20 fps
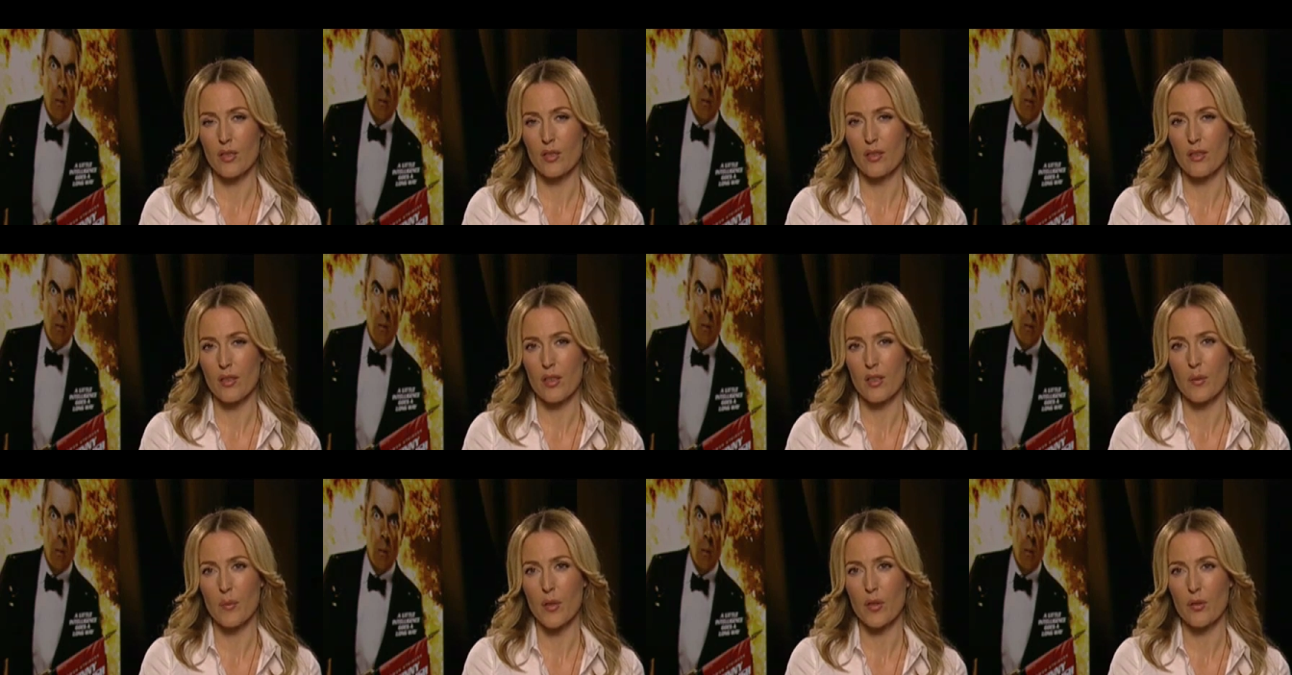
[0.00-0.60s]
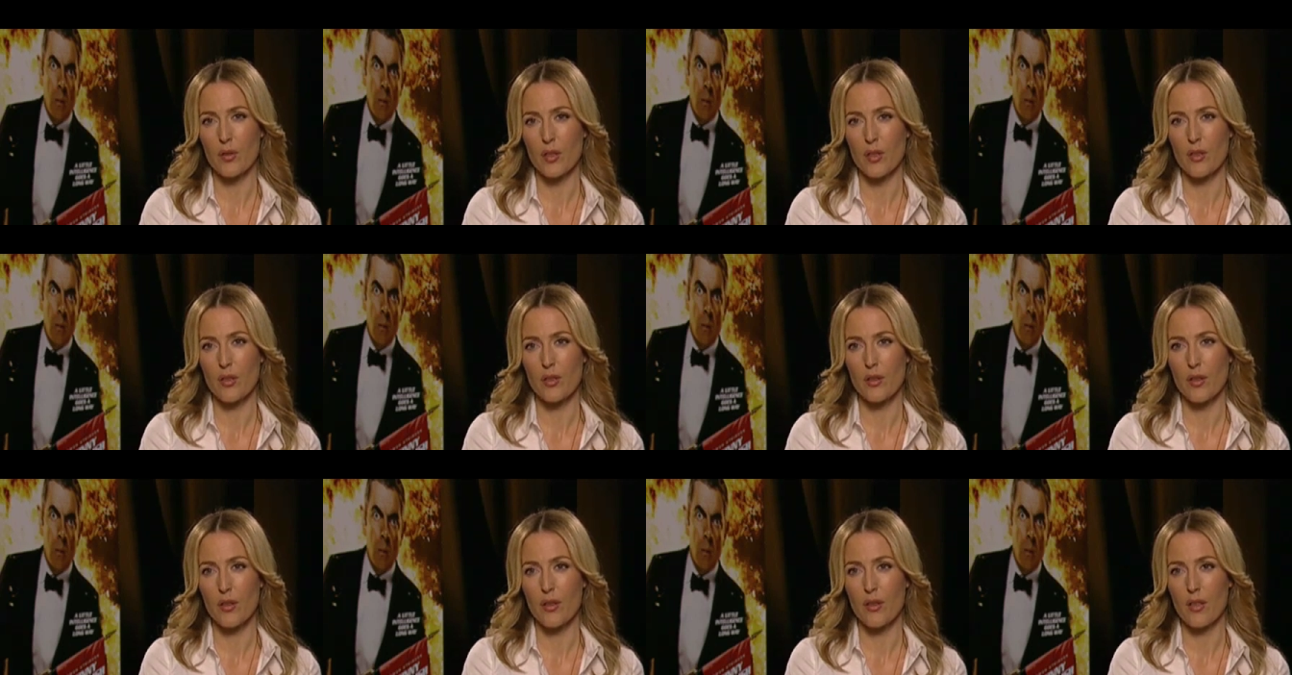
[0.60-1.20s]
Speaker 1: a documentary
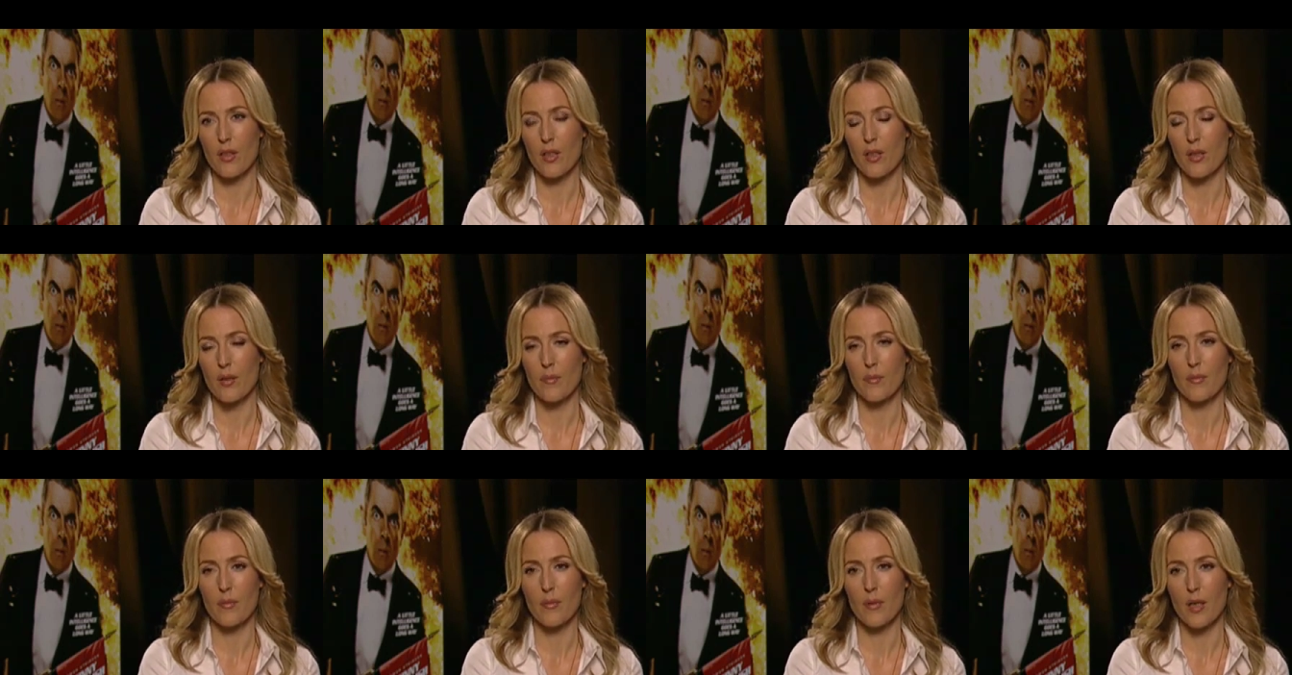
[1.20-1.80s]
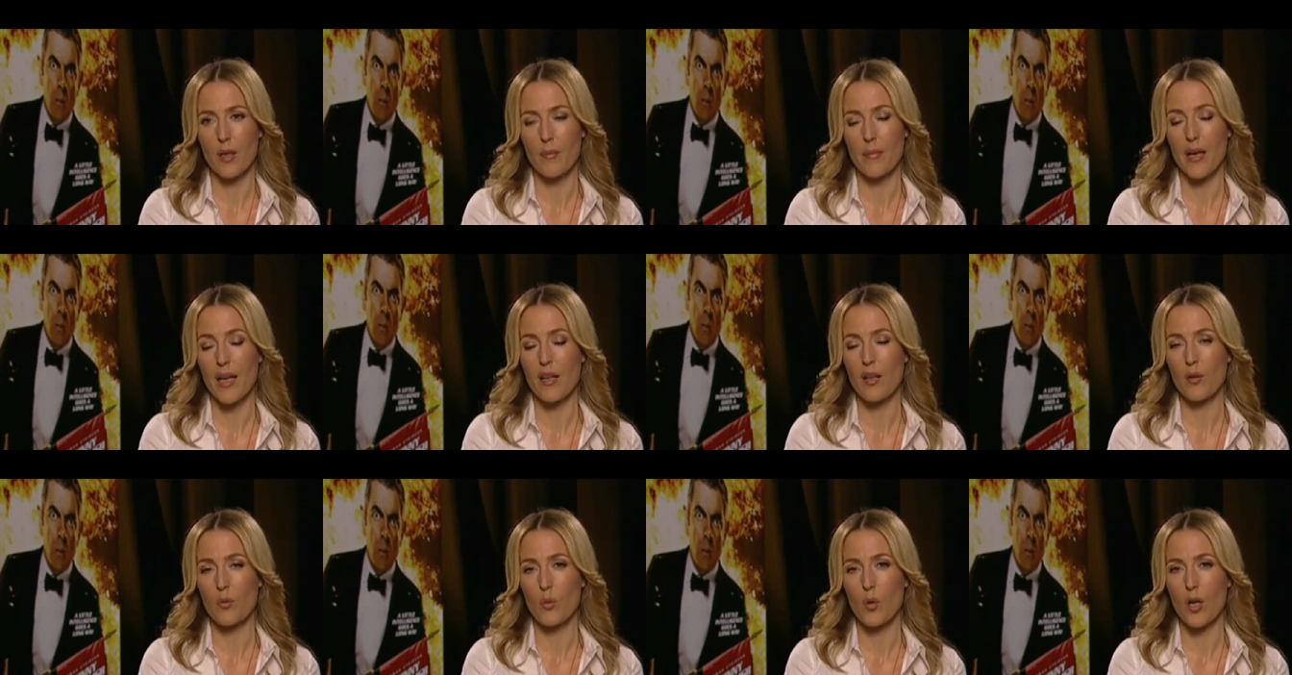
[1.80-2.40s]
called um, A Man
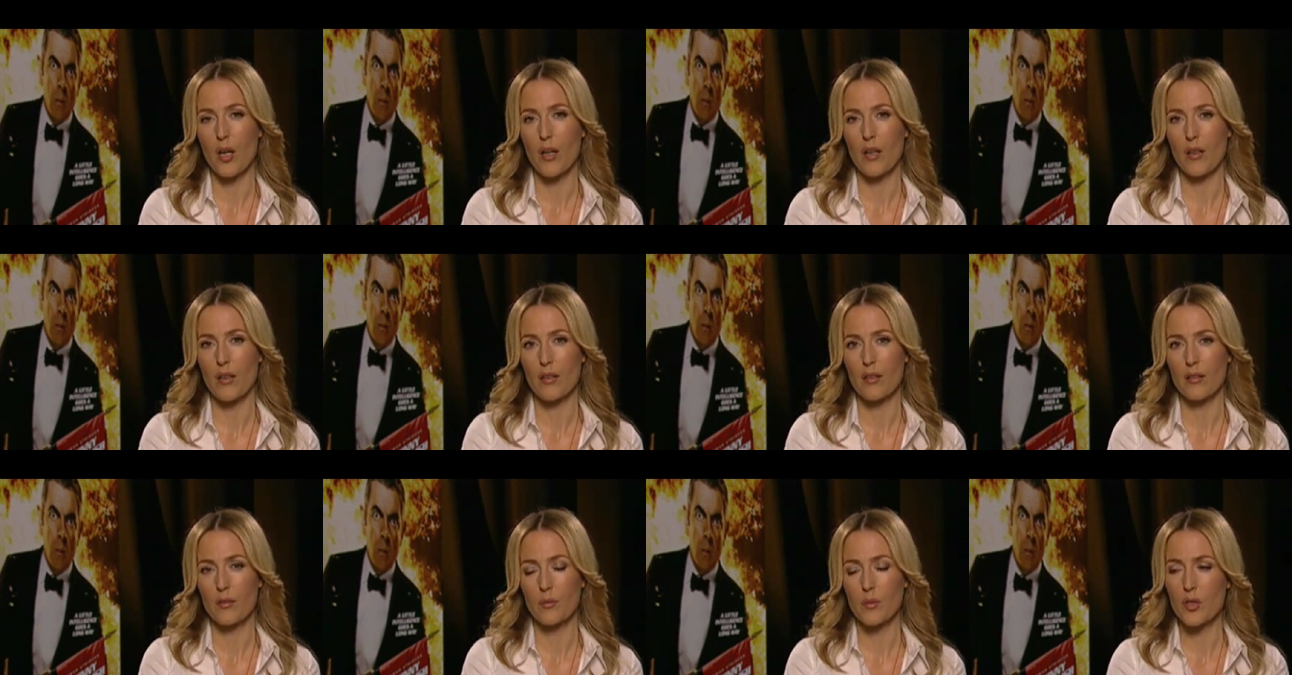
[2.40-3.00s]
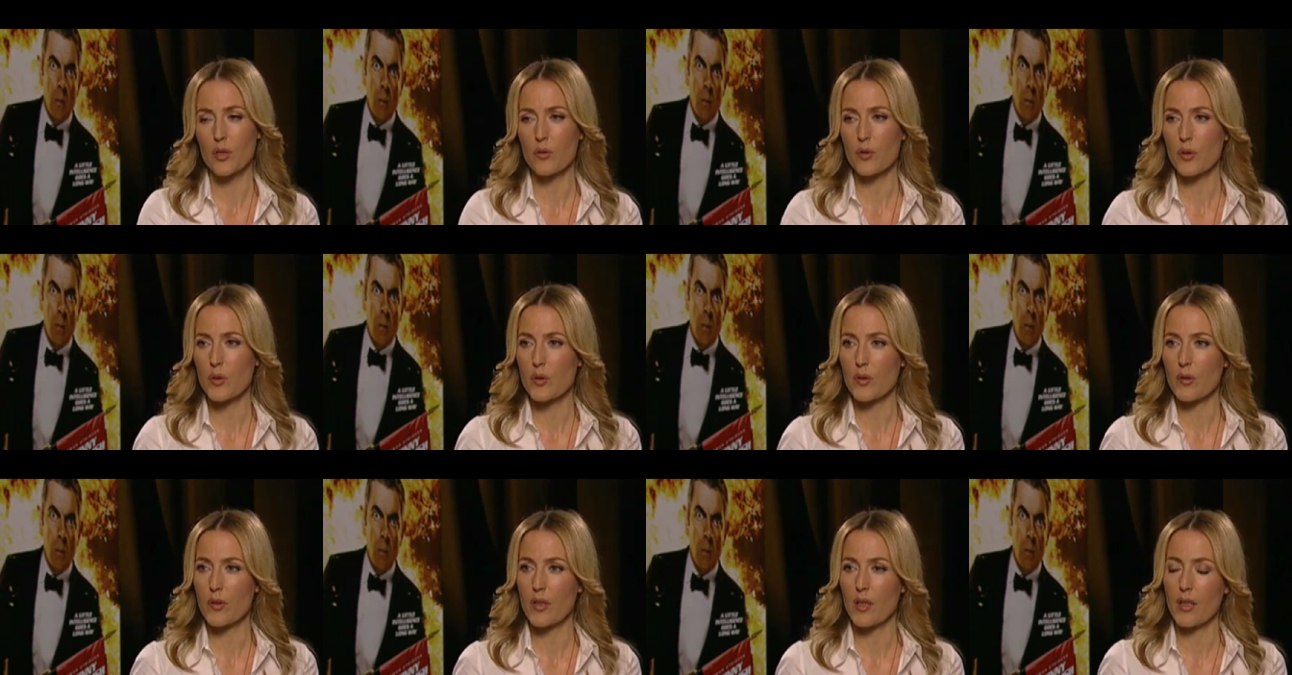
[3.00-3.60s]
on Wire, which was
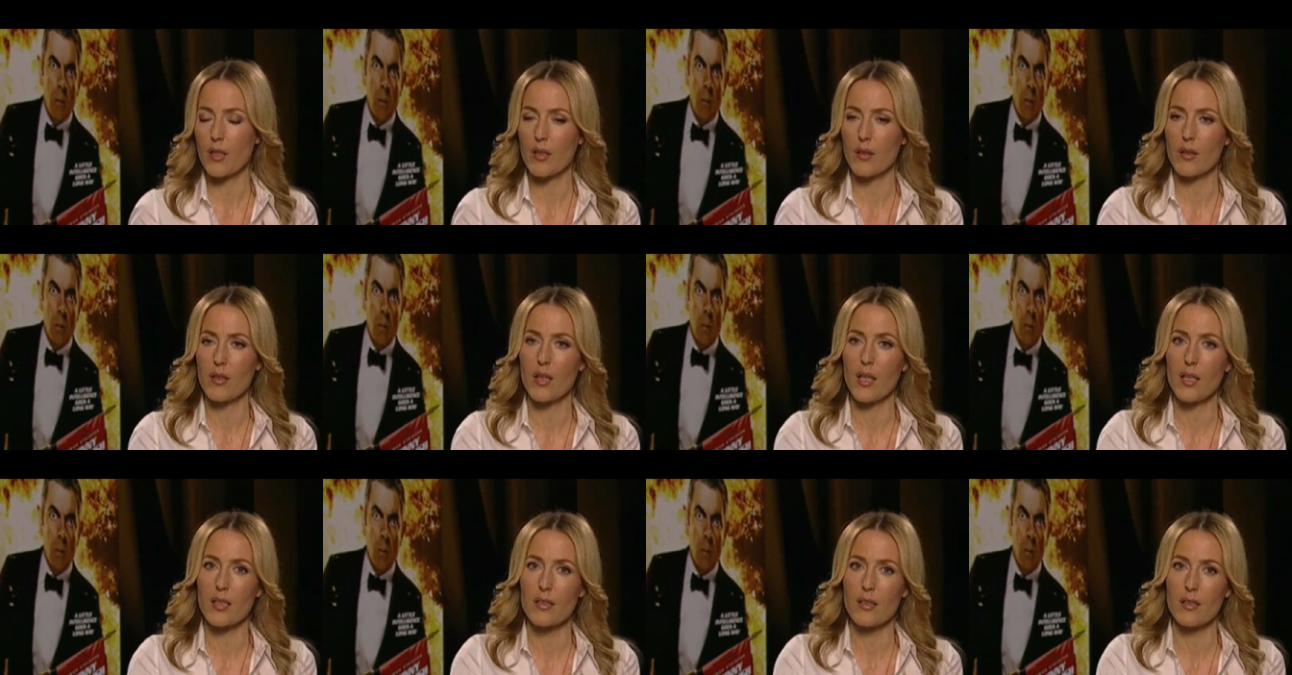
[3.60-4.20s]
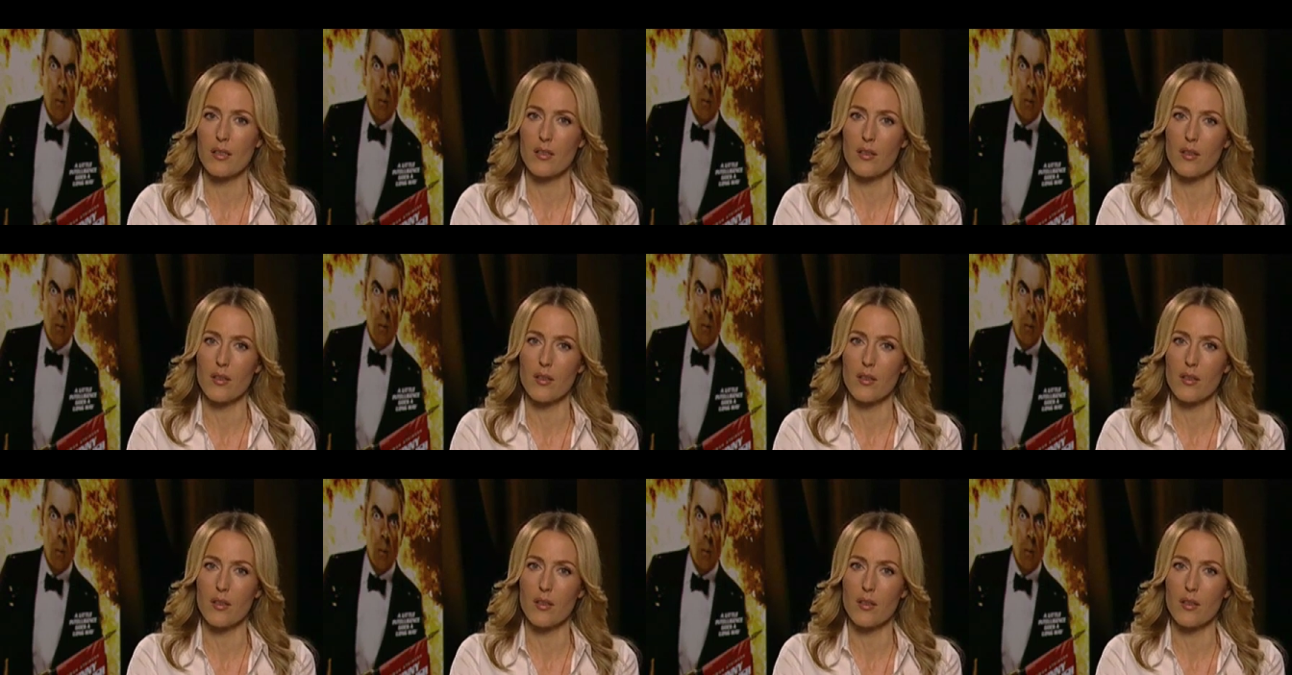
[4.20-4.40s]
an uh, excellent